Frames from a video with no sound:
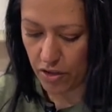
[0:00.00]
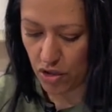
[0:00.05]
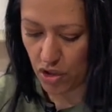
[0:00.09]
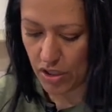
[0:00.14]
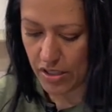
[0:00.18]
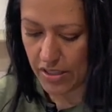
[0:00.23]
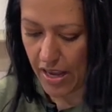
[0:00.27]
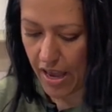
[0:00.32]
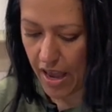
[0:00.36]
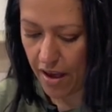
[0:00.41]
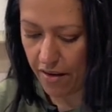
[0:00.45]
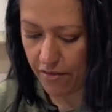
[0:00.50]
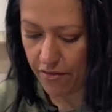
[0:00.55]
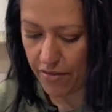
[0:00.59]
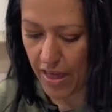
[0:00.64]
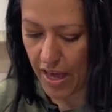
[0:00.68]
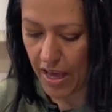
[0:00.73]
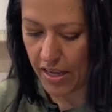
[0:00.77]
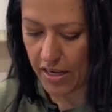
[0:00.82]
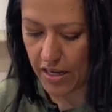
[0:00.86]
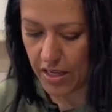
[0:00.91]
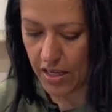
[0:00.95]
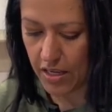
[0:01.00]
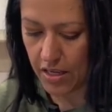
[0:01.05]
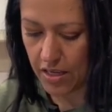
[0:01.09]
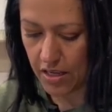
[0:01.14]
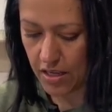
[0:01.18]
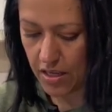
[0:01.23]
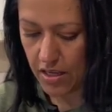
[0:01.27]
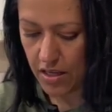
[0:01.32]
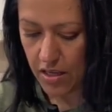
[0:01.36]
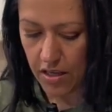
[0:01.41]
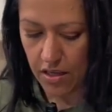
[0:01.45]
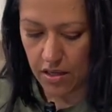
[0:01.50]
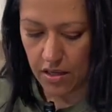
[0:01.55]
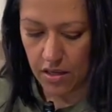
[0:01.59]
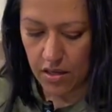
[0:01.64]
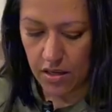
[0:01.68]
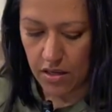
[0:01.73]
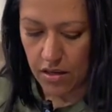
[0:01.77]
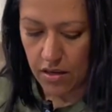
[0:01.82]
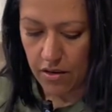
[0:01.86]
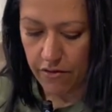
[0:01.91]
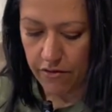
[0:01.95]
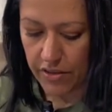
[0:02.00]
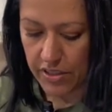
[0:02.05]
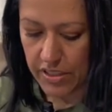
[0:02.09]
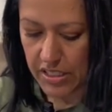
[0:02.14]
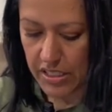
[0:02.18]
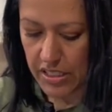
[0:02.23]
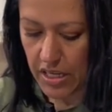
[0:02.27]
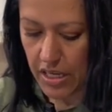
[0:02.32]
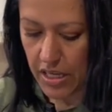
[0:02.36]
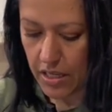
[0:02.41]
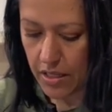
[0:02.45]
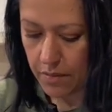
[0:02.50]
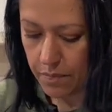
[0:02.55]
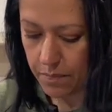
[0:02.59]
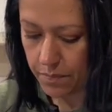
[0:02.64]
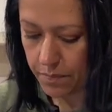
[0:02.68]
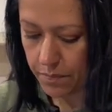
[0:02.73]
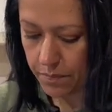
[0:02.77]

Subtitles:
just have that for tonight.